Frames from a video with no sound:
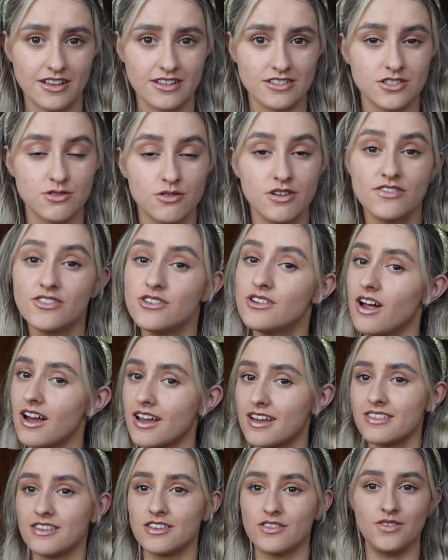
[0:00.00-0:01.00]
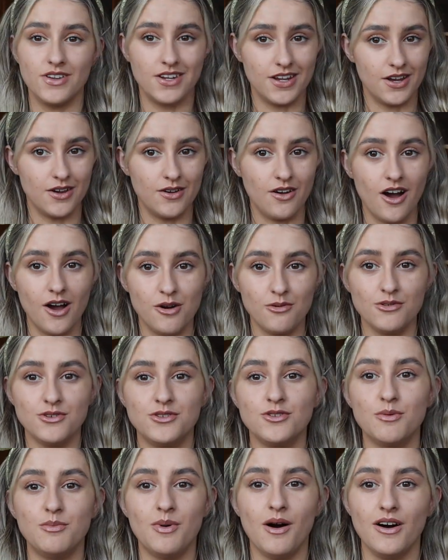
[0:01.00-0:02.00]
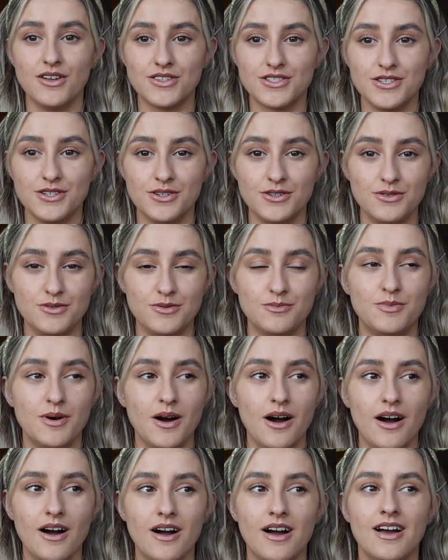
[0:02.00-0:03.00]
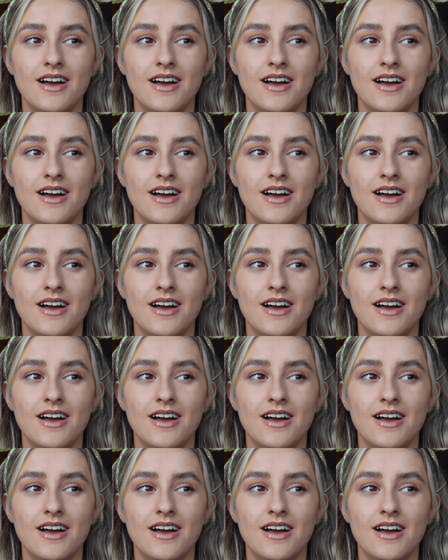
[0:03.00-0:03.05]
so if you like this video I will do a part 2, but